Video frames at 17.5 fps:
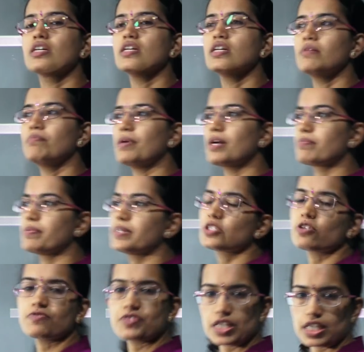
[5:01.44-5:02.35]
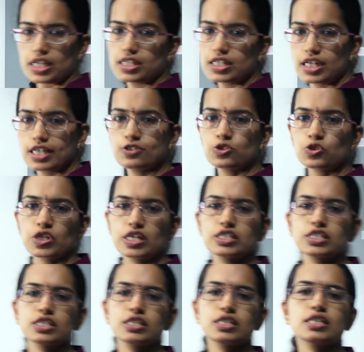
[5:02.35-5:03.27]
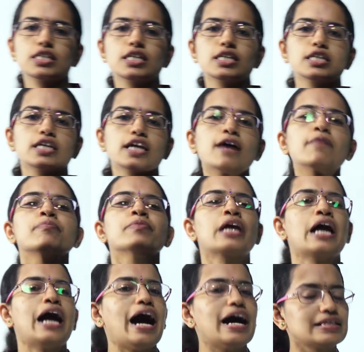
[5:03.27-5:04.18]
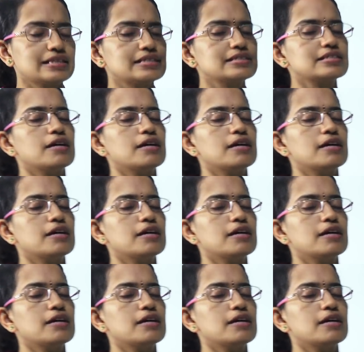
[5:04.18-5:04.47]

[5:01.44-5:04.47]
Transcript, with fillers: the purpose of secondary education in India and the,